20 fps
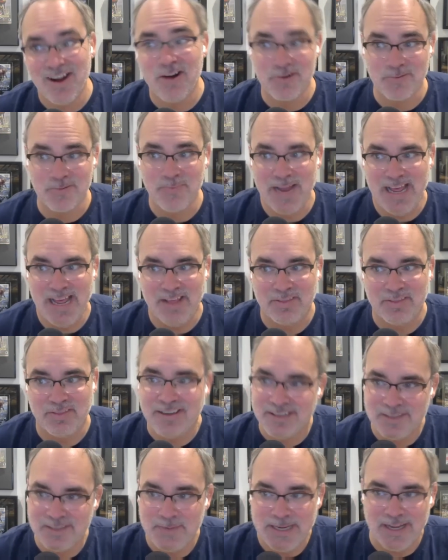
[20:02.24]
harder
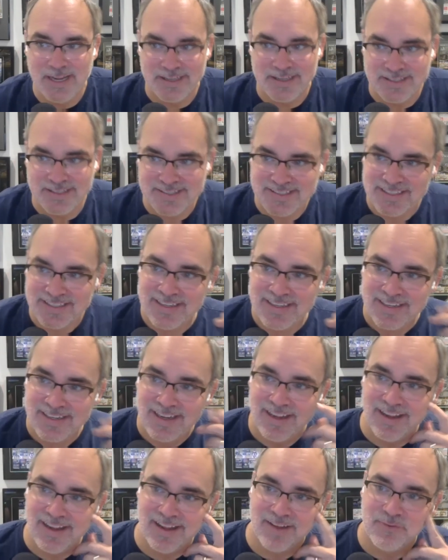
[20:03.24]
math to be honest,
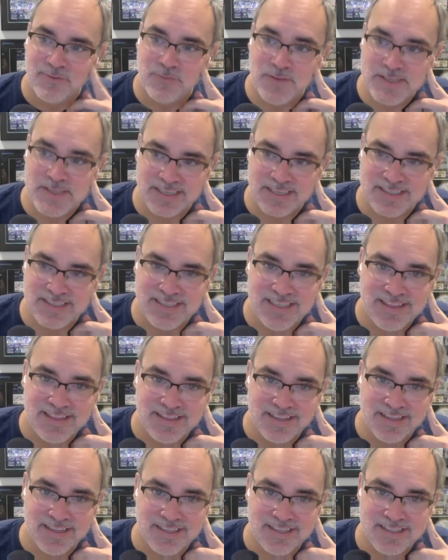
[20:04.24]
uh physicsy
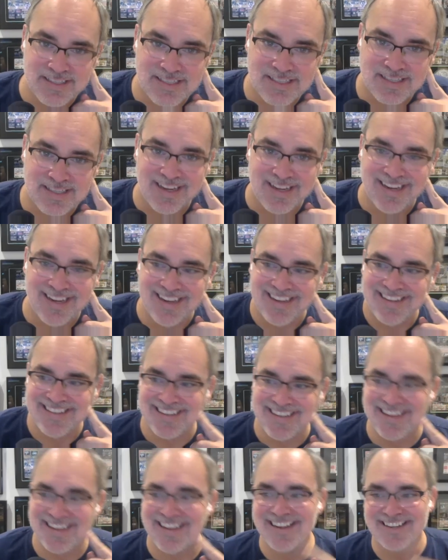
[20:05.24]
things
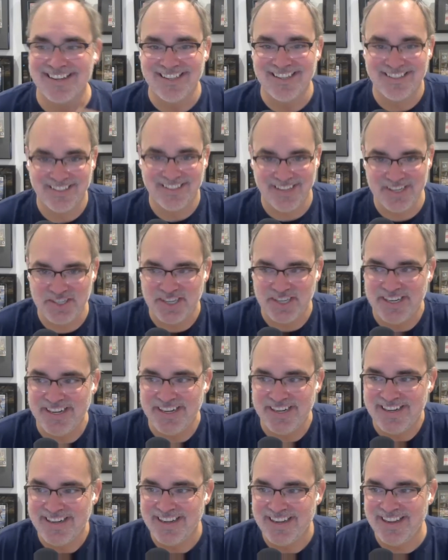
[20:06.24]
and uh,
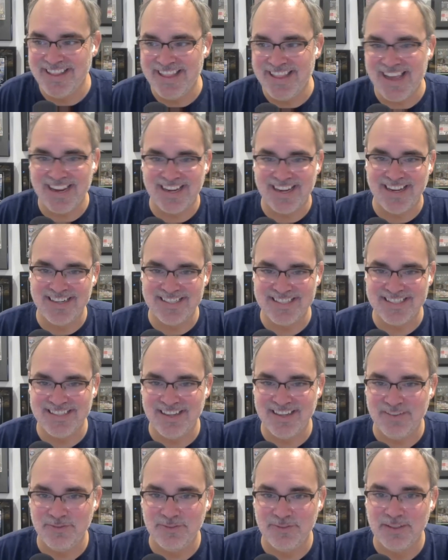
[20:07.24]
collision and that kind of
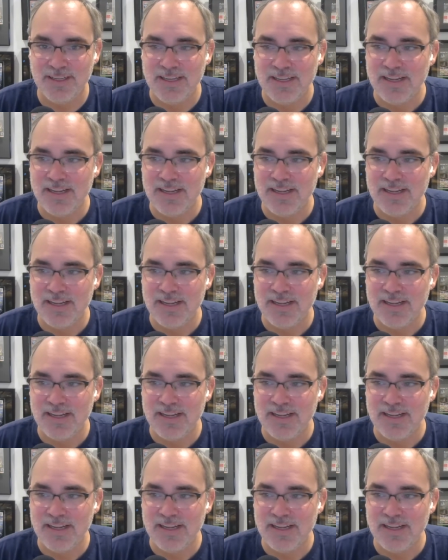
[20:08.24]
stuff.